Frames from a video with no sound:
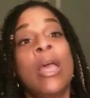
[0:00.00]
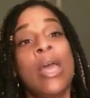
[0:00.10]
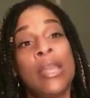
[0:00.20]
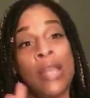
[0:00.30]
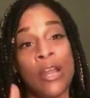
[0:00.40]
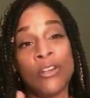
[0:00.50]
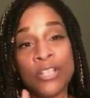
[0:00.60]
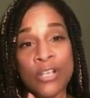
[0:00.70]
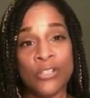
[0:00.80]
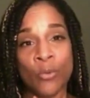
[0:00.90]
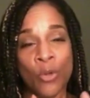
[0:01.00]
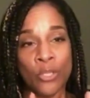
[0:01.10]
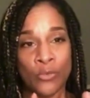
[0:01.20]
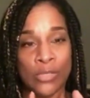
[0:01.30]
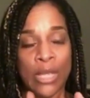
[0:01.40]
and air checks are what
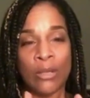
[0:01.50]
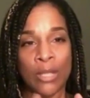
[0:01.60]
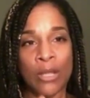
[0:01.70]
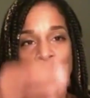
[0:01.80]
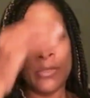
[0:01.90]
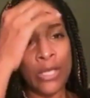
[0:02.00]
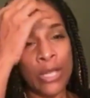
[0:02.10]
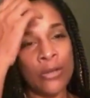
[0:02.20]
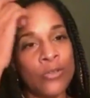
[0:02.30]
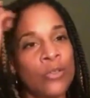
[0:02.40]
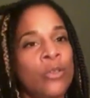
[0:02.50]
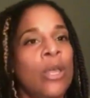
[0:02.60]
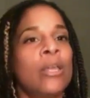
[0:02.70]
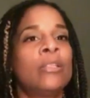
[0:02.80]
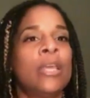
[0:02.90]
you sound like on the air. So you
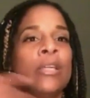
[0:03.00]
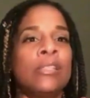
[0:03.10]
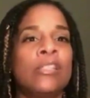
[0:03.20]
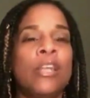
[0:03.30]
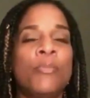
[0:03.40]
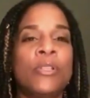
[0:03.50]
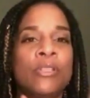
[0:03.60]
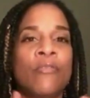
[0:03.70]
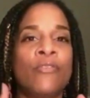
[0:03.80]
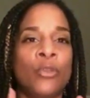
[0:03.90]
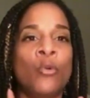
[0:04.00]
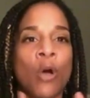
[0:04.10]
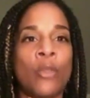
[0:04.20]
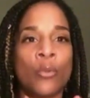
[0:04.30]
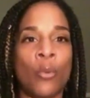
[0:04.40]
kind of take snippets of you
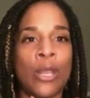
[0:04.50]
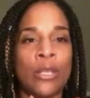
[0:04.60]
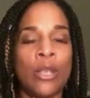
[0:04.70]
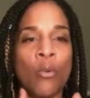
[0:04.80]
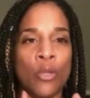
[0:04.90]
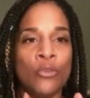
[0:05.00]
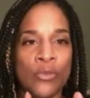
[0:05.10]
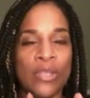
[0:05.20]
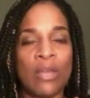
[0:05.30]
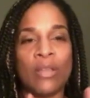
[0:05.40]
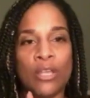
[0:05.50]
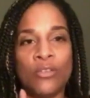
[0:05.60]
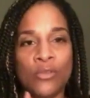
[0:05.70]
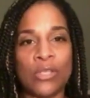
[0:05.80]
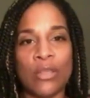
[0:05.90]
on the radio, what you sound like,
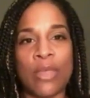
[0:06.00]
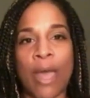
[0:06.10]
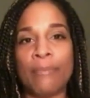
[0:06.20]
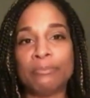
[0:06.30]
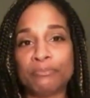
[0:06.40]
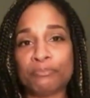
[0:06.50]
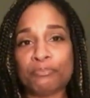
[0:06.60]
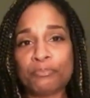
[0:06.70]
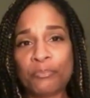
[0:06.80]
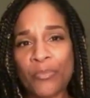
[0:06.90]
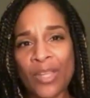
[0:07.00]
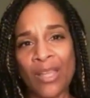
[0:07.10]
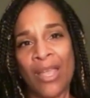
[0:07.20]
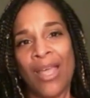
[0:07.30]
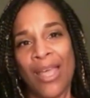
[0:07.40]
and you send that.
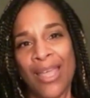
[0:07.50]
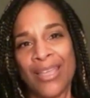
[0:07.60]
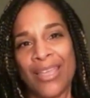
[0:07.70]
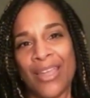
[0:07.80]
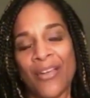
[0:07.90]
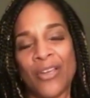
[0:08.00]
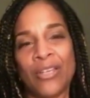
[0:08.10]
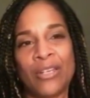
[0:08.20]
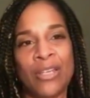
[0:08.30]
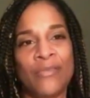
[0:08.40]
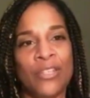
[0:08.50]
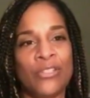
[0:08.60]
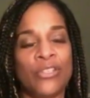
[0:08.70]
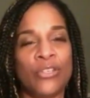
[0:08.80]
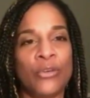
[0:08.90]
Hey, Gary, good evening
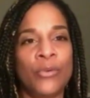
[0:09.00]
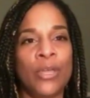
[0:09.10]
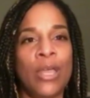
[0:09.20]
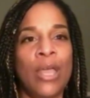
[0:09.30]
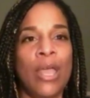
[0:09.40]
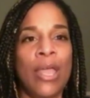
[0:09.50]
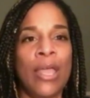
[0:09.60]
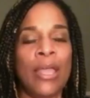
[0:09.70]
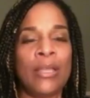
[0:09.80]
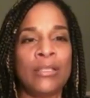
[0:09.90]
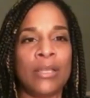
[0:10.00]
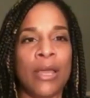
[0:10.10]
to you. And